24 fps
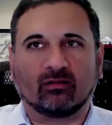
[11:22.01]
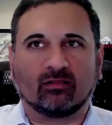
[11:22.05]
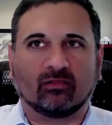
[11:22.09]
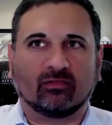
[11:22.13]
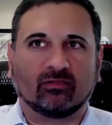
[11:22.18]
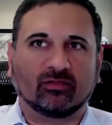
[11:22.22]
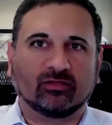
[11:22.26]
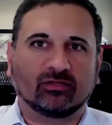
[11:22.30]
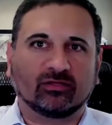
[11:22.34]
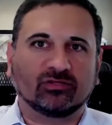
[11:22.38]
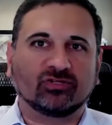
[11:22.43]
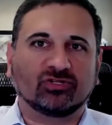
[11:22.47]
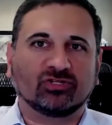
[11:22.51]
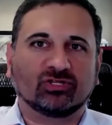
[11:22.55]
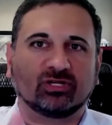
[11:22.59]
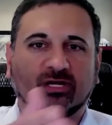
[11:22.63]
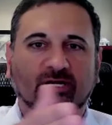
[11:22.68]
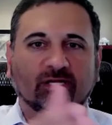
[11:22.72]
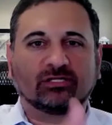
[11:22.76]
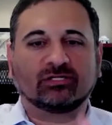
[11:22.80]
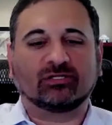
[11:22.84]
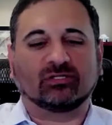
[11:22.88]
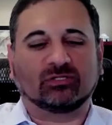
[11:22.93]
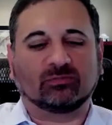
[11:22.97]
the
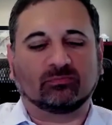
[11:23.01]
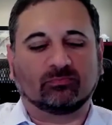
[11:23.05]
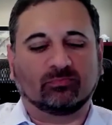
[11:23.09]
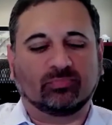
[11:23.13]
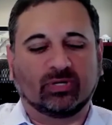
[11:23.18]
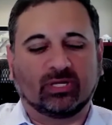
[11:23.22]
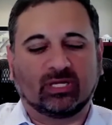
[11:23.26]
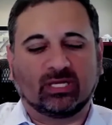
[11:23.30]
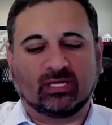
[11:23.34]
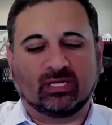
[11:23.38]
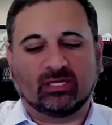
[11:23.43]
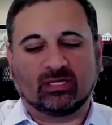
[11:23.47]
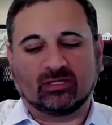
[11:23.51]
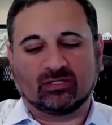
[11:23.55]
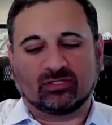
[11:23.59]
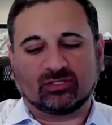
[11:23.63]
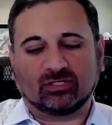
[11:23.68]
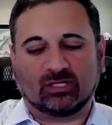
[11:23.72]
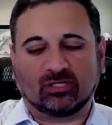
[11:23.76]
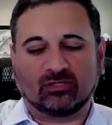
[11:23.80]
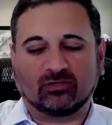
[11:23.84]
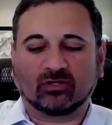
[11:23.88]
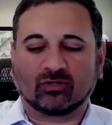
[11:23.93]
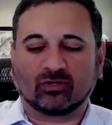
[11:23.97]
judge's bench
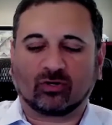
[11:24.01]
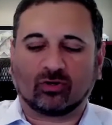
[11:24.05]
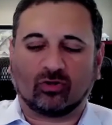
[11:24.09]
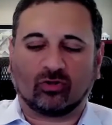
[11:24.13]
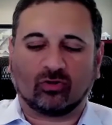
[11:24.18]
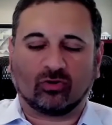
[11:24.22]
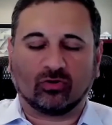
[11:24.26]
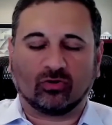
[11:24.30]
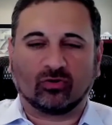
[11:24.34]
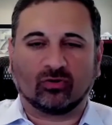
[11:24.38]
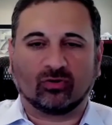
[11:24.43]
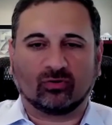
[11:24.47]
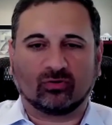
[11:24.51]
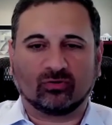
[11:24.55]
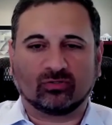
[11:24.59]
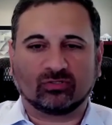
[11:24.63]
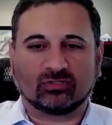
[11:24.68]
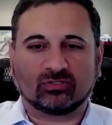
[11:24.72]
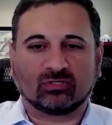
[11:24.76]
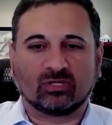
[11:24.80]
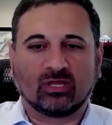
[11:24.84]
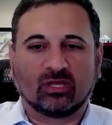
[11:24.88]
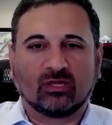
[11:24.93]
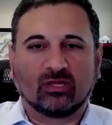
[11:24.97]
and the
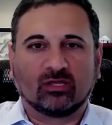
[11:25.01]
clerks